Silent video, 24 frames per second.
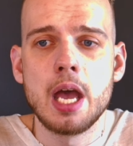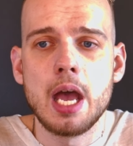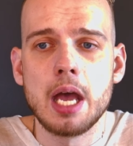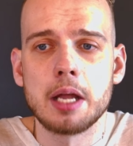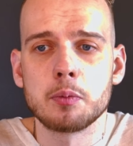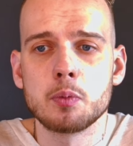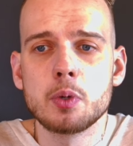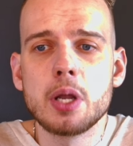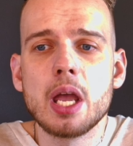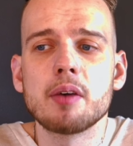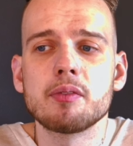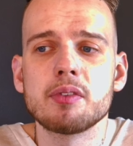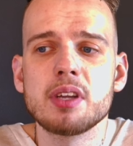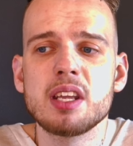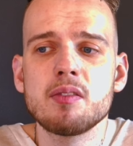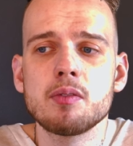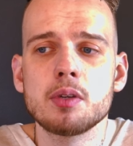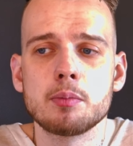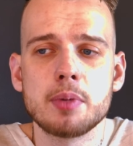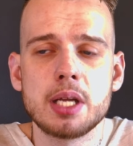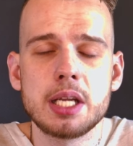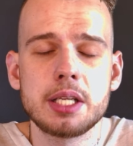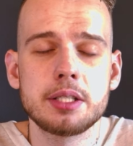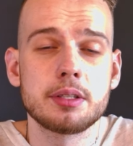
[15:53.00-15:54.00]
and we have
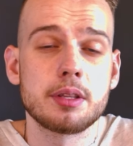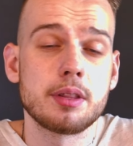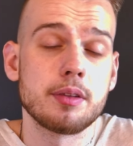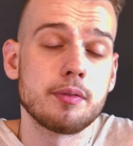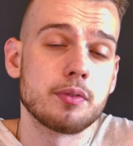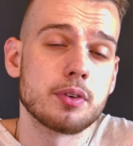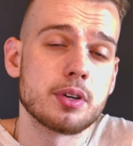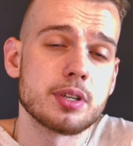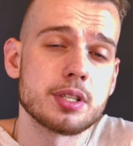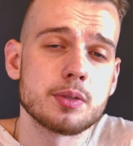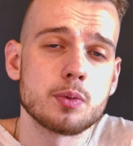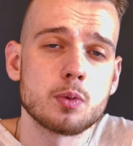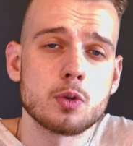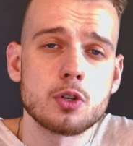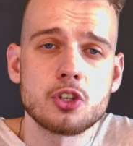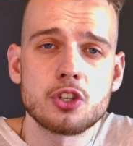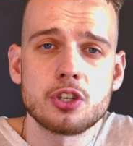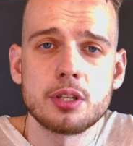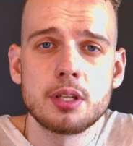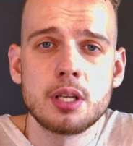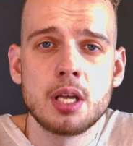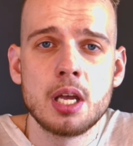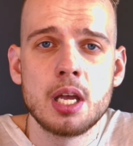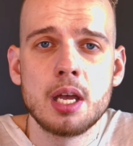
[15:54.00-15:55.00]
even made the first
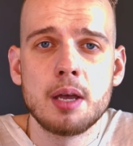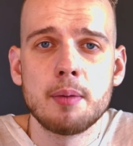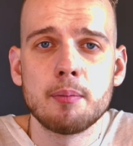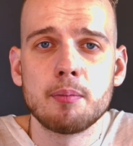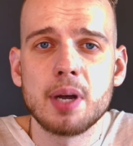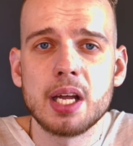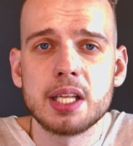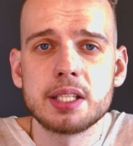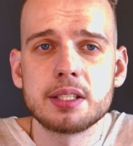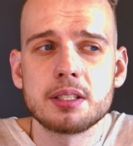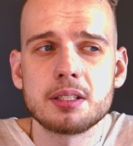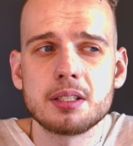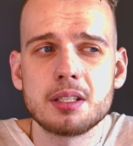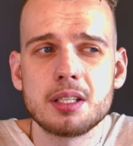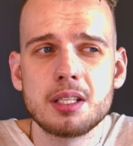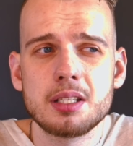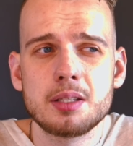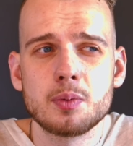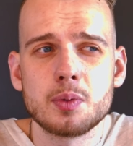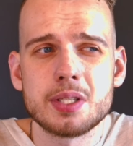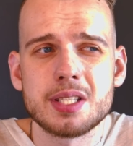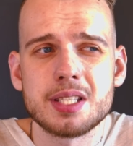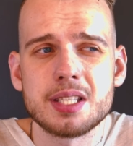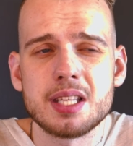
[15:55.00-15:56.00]
version, but
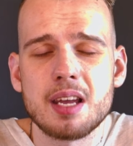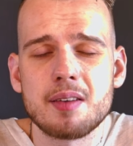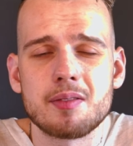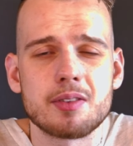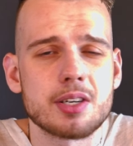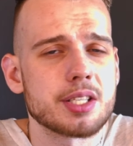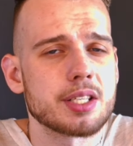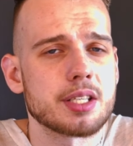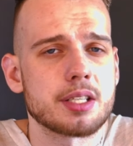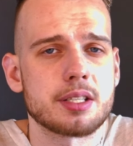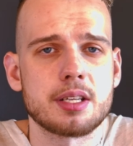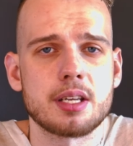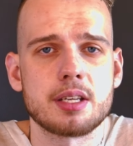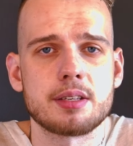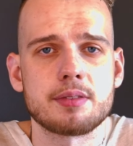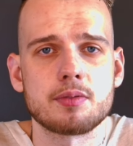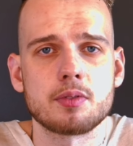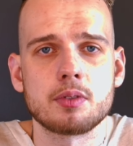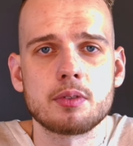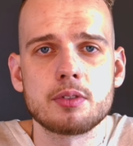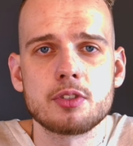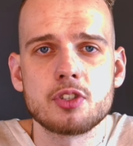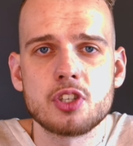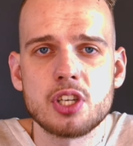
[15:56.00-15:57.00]
it was never
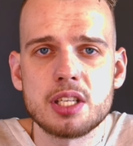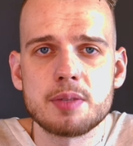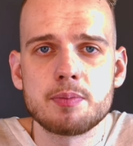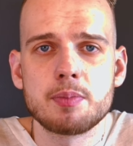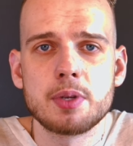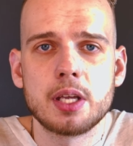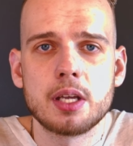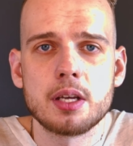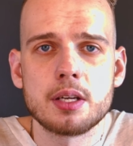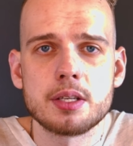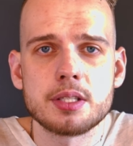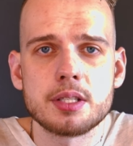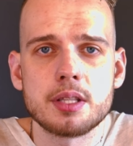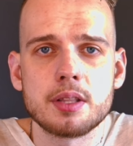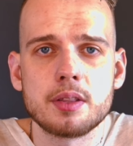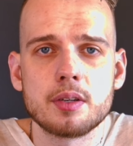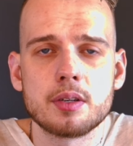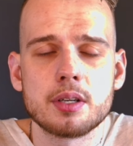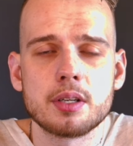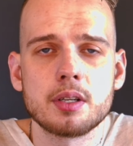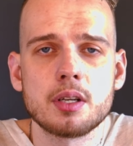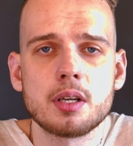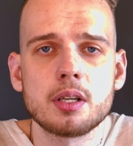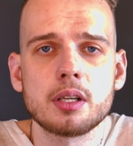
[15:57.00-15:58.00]
successful, just because there
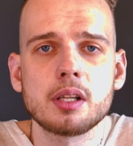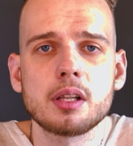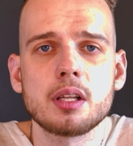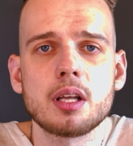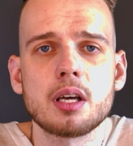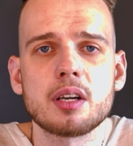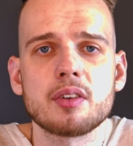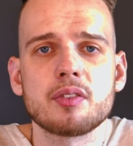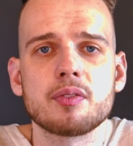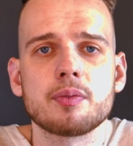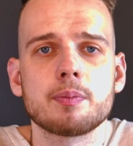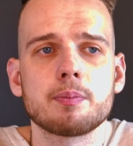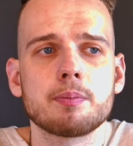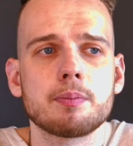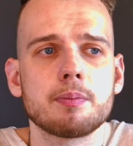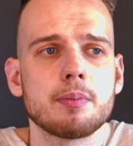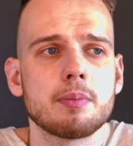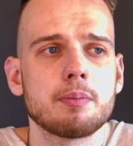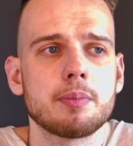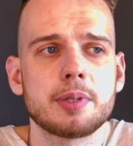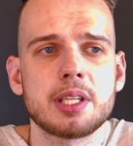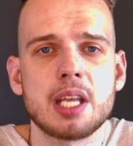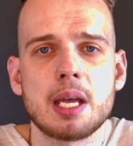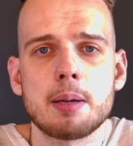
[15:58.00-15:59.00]
are not a lot of
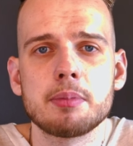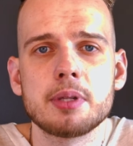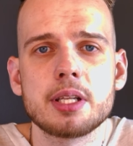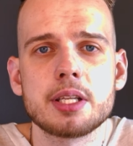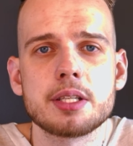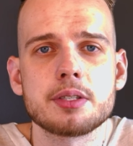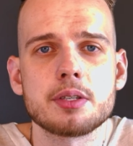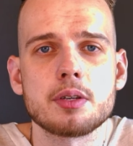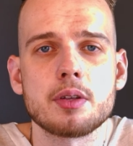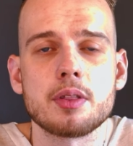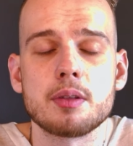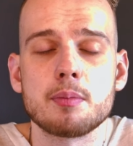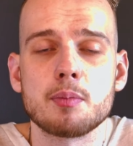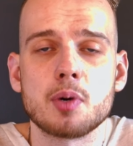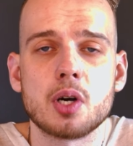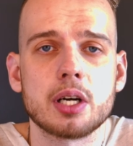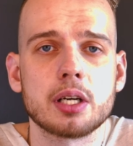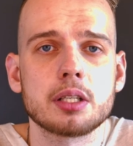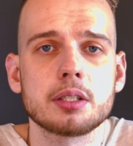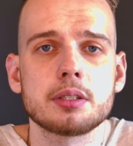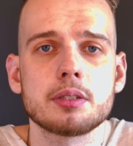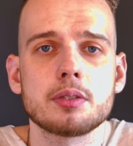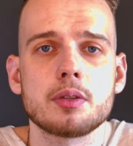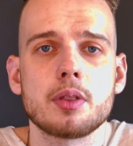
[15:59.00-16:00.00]
tablets on the
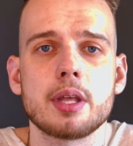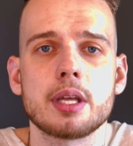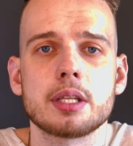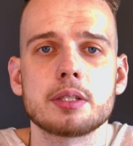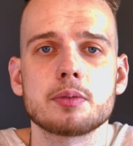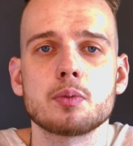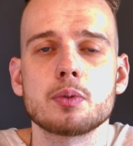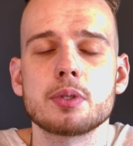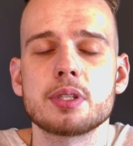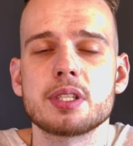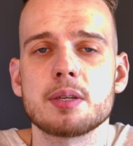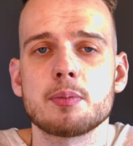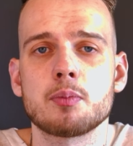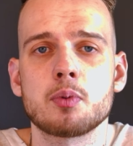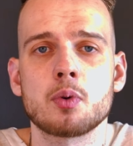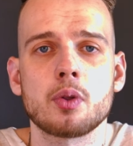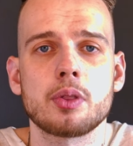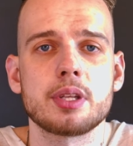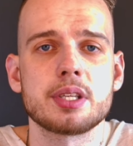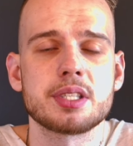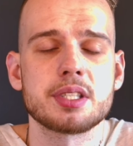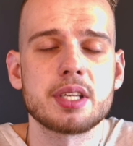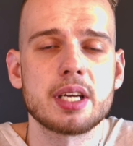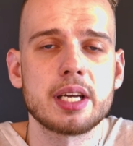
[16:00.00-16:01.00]
market that would support
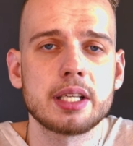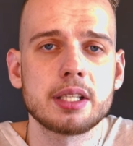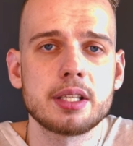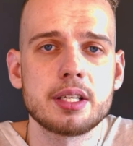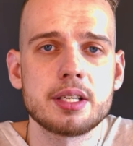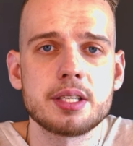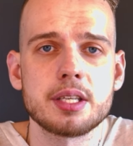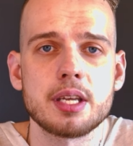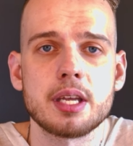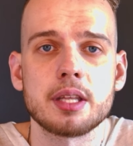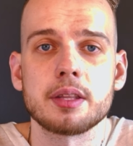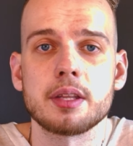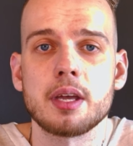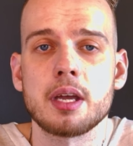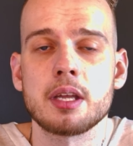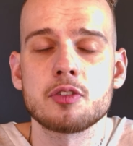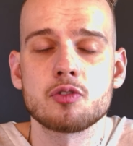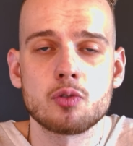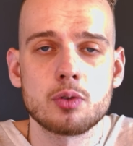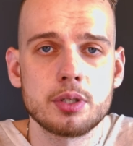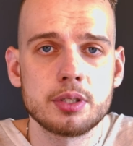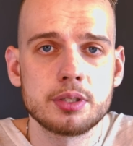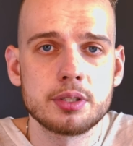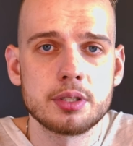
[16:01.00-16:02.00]
the stylus and
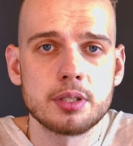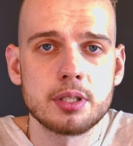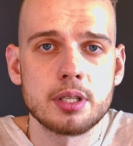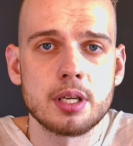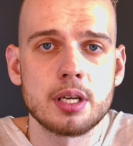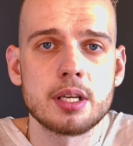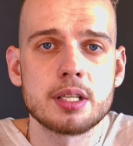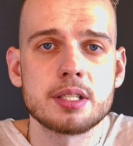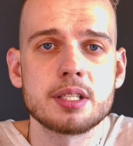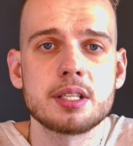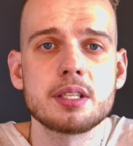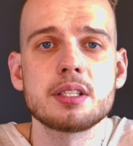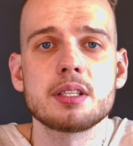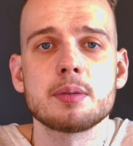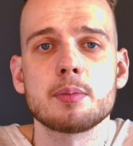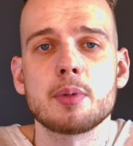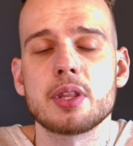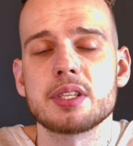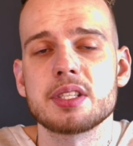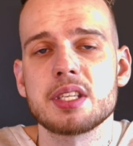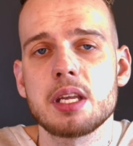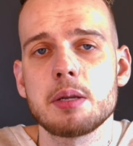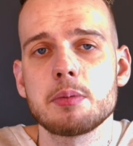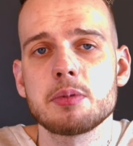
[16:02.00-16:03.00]
Android system at
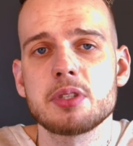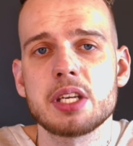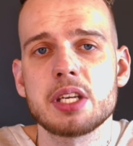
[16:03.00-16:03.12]
the same